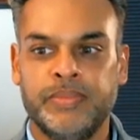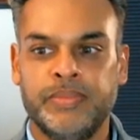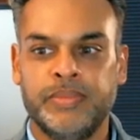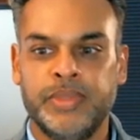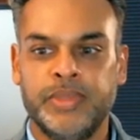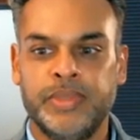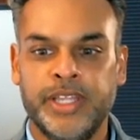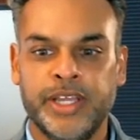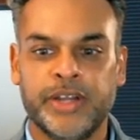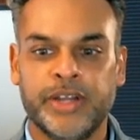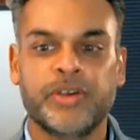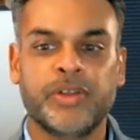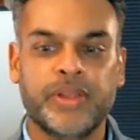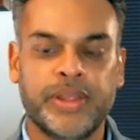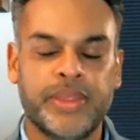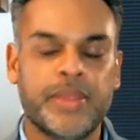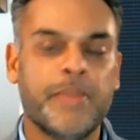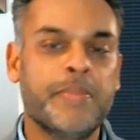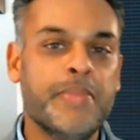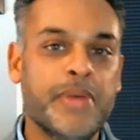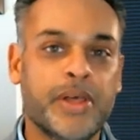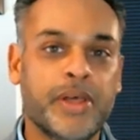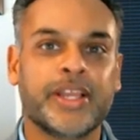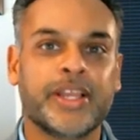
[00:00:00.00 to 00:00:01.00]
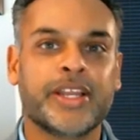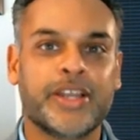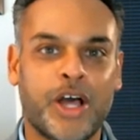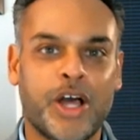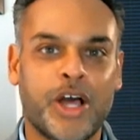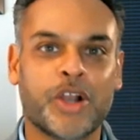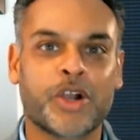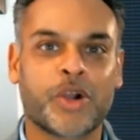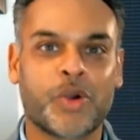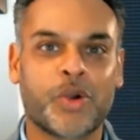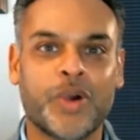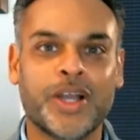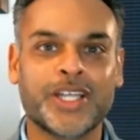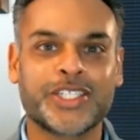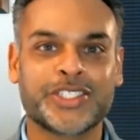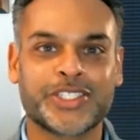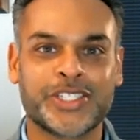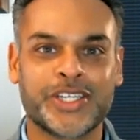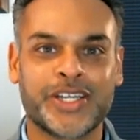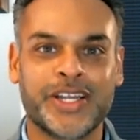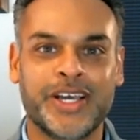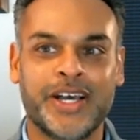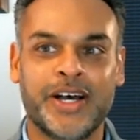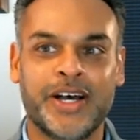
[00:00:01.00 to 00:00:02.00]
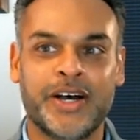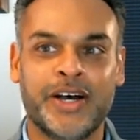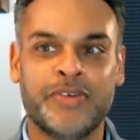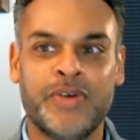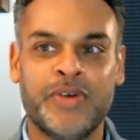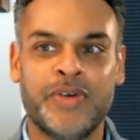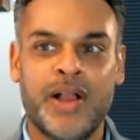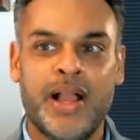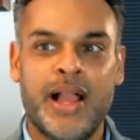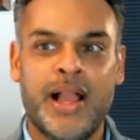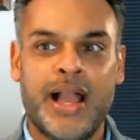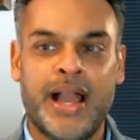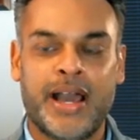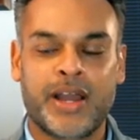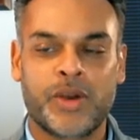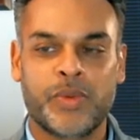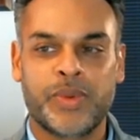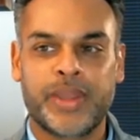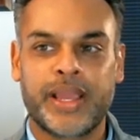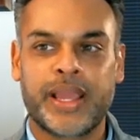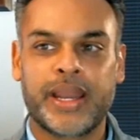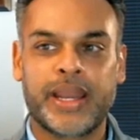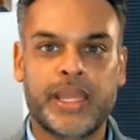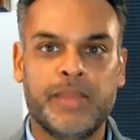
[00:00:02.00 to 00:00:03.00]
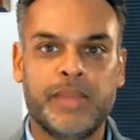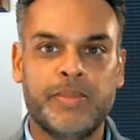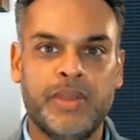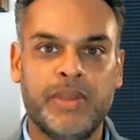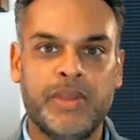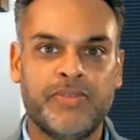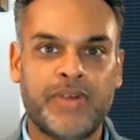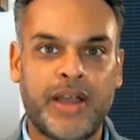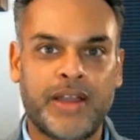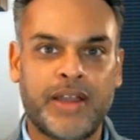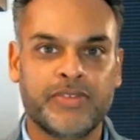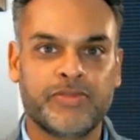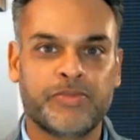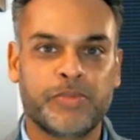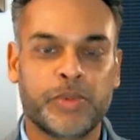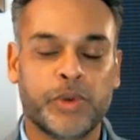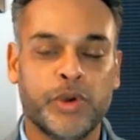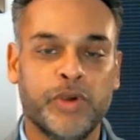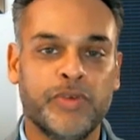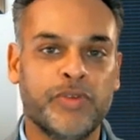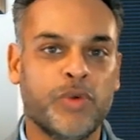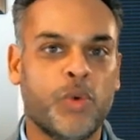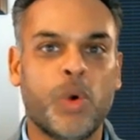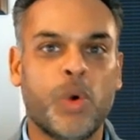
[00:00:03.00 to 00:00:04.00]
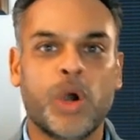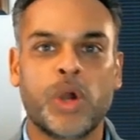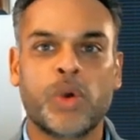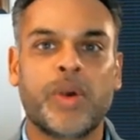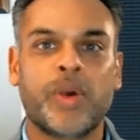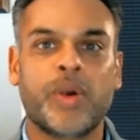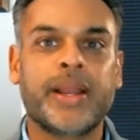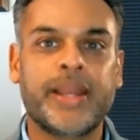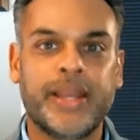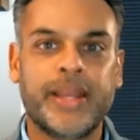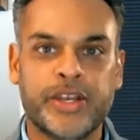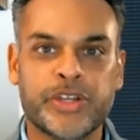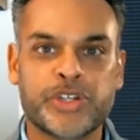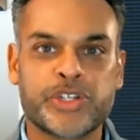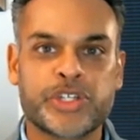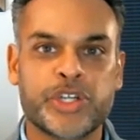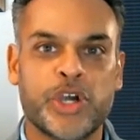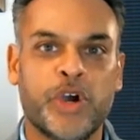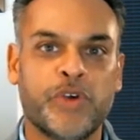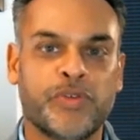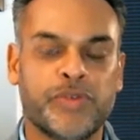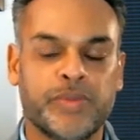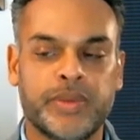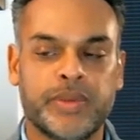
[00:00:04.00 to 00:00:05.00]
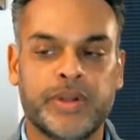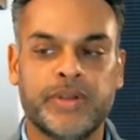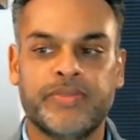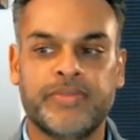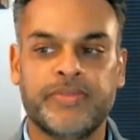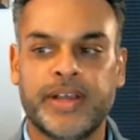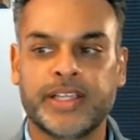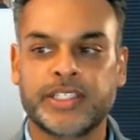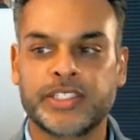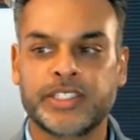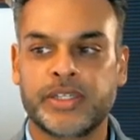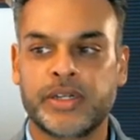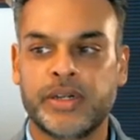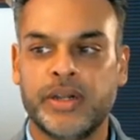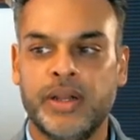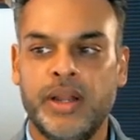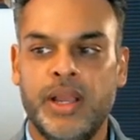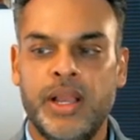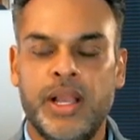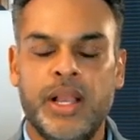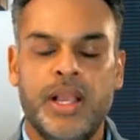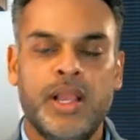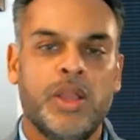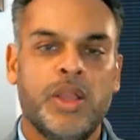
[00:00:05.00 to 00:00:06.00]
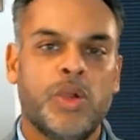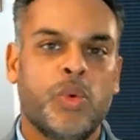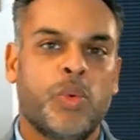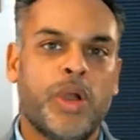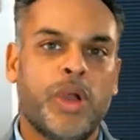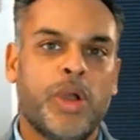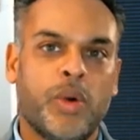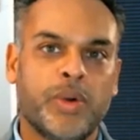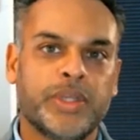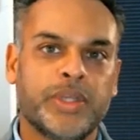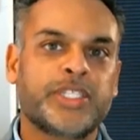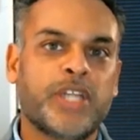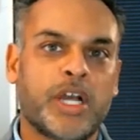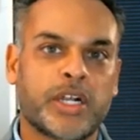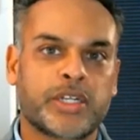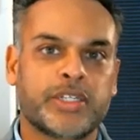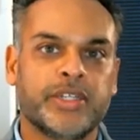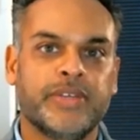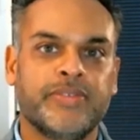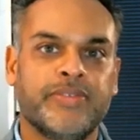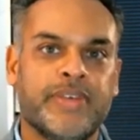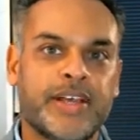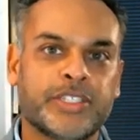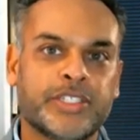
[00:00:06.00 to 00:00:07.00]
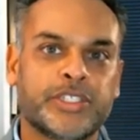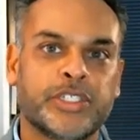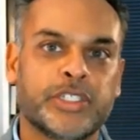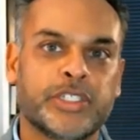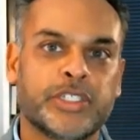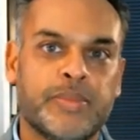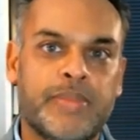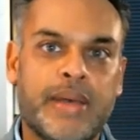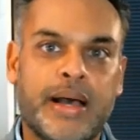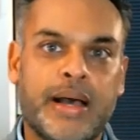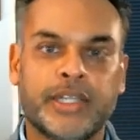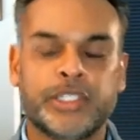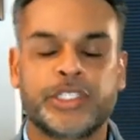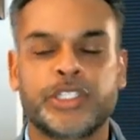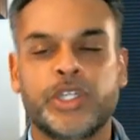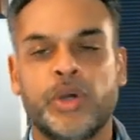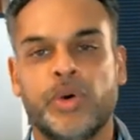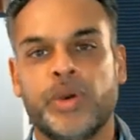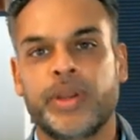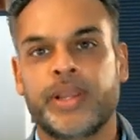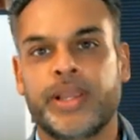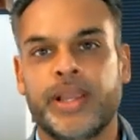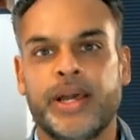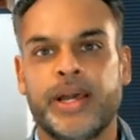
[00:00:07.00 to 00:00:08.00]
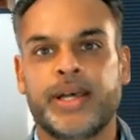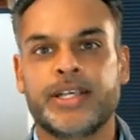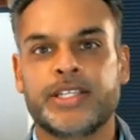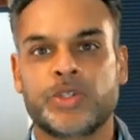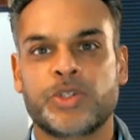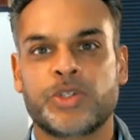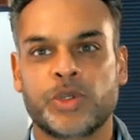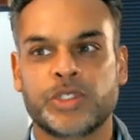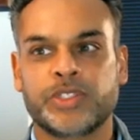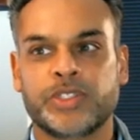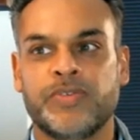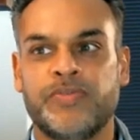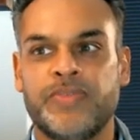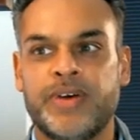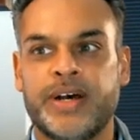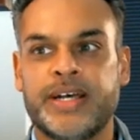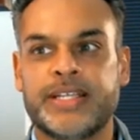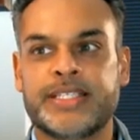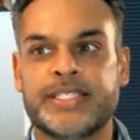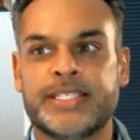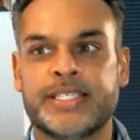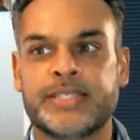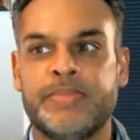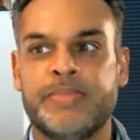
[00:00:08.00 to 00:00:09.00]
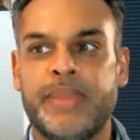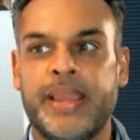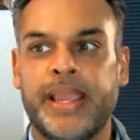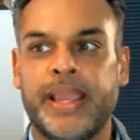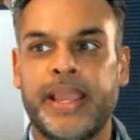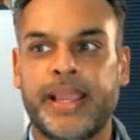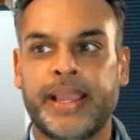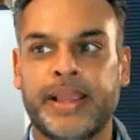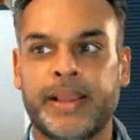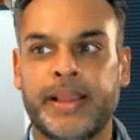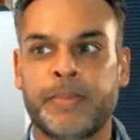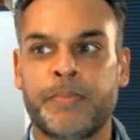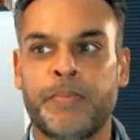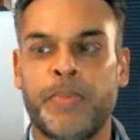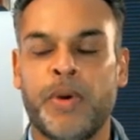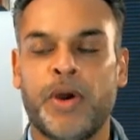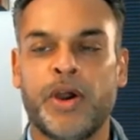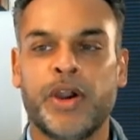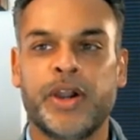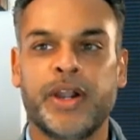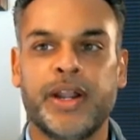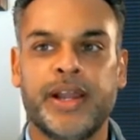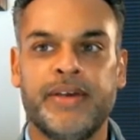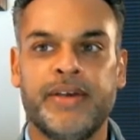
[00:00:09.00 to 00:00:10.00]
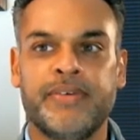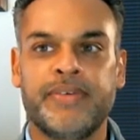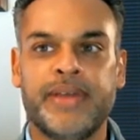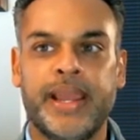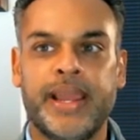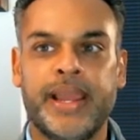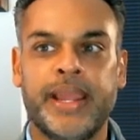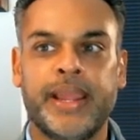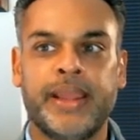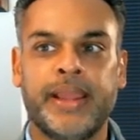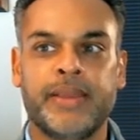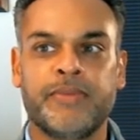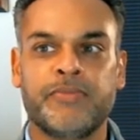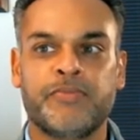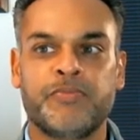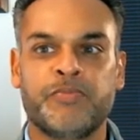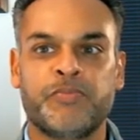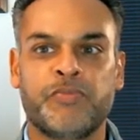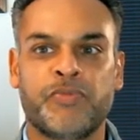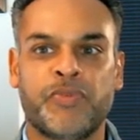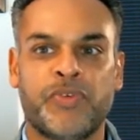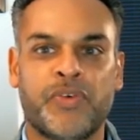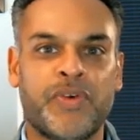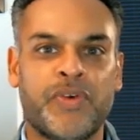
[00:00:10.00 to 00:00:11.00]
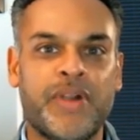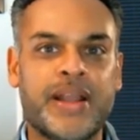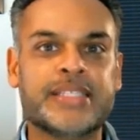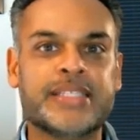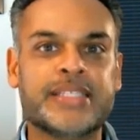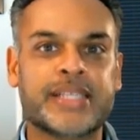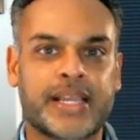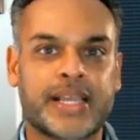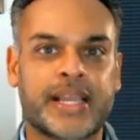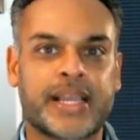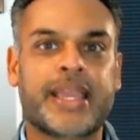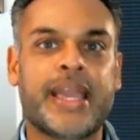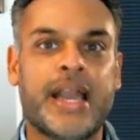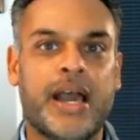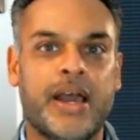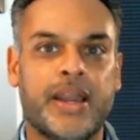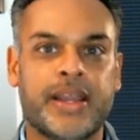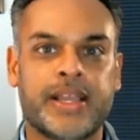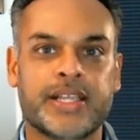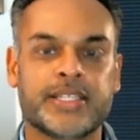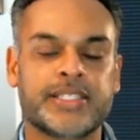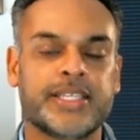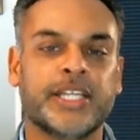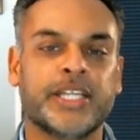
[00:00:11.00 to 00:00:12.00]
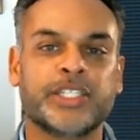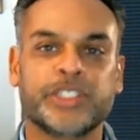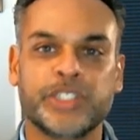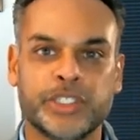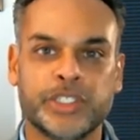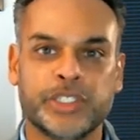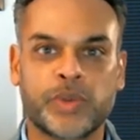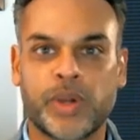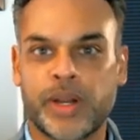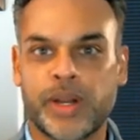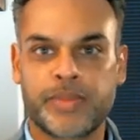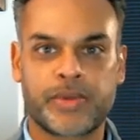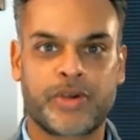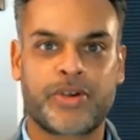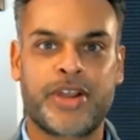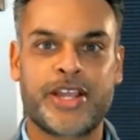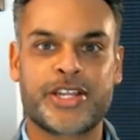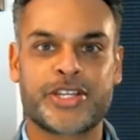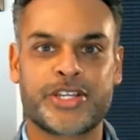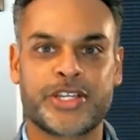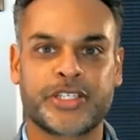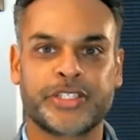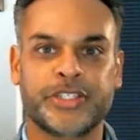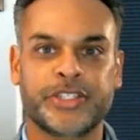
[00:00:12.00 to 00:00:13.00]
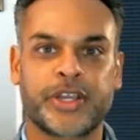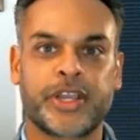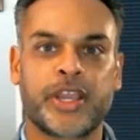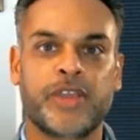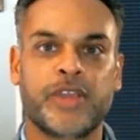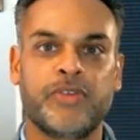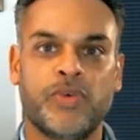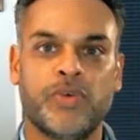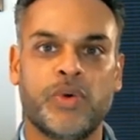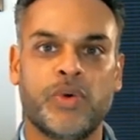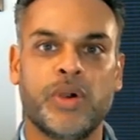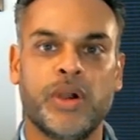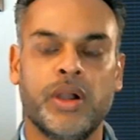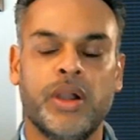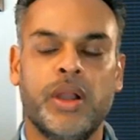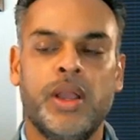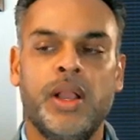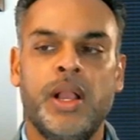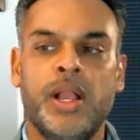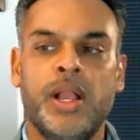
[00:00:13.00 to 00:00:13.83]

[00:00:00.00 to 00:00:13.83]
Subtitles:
literally the $1 million question of how do we get an EB-5 approved and what do I need to show from an investor? We always talk to investors about showing a source of funds as being part of a forensic accounting, essentially, is what immigration is looking for.